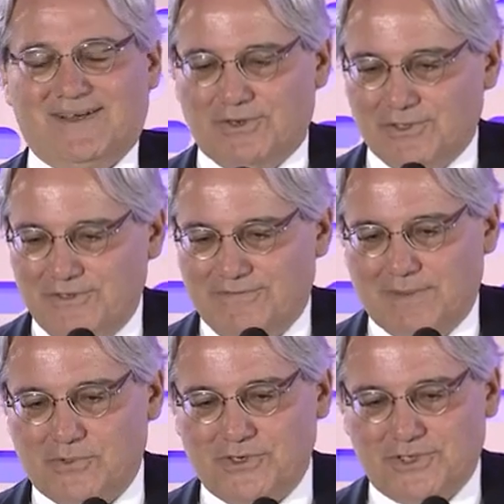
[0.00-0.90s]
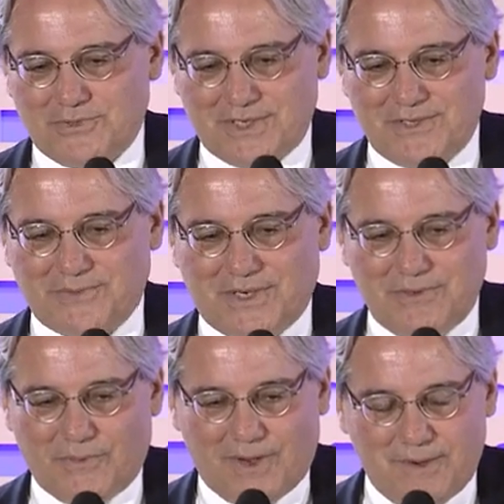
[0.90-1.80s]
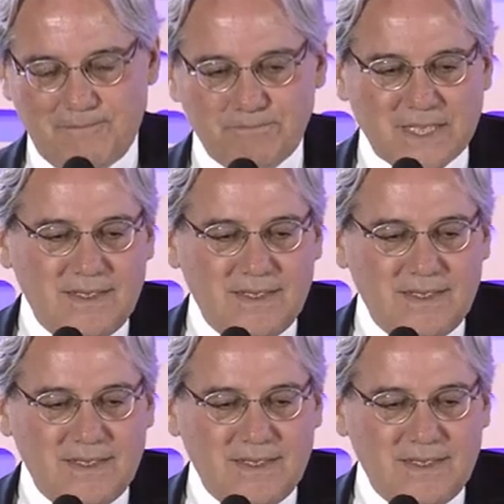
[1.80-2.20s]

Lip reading: Early February 2021.